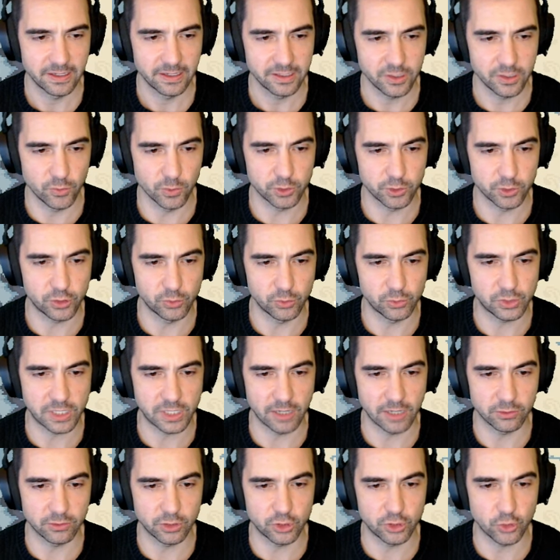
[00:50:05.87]
You were too
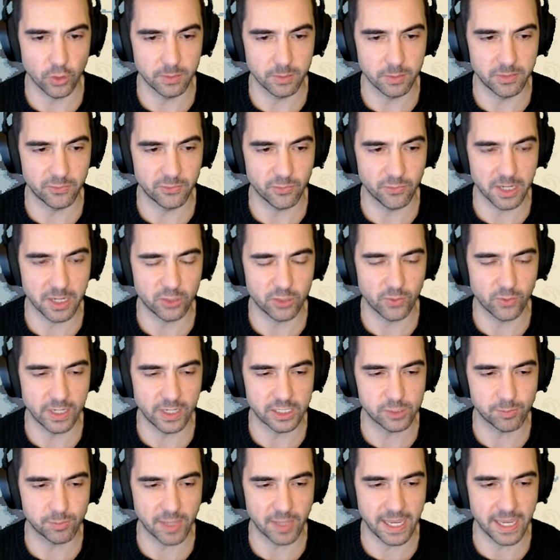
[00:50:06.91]
scared to join me for my
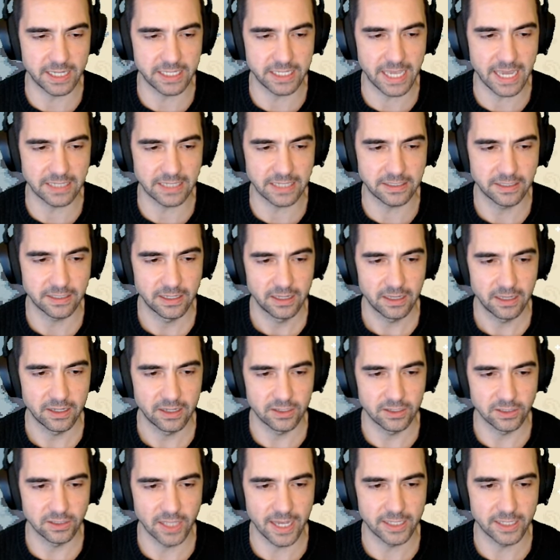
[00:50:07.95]
greatest plan yet,
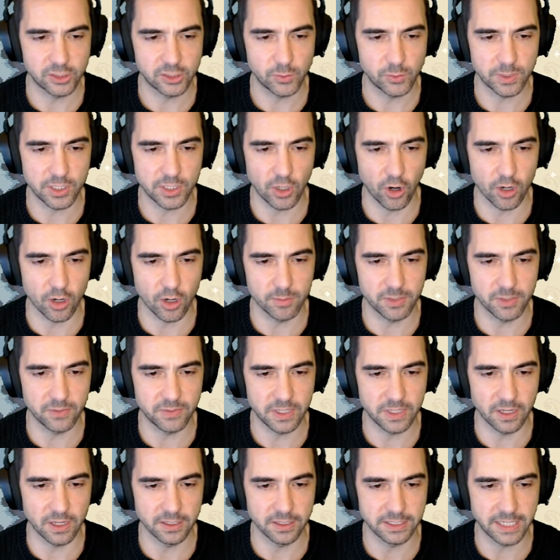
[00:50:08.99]
an alliance with the army of
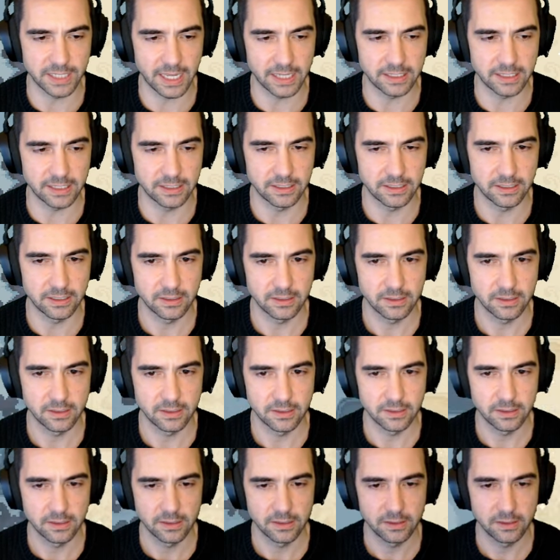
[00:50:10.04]
the undead.
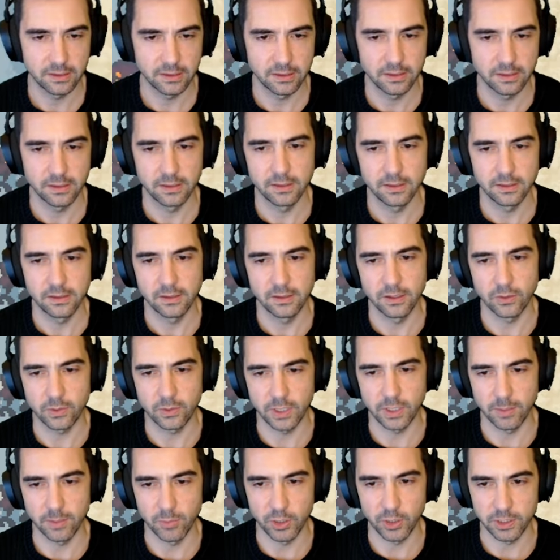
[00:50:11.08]

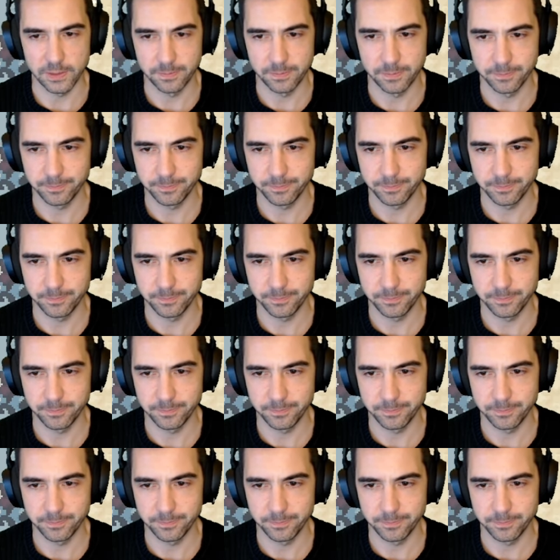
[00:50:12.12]
Okay, buddy.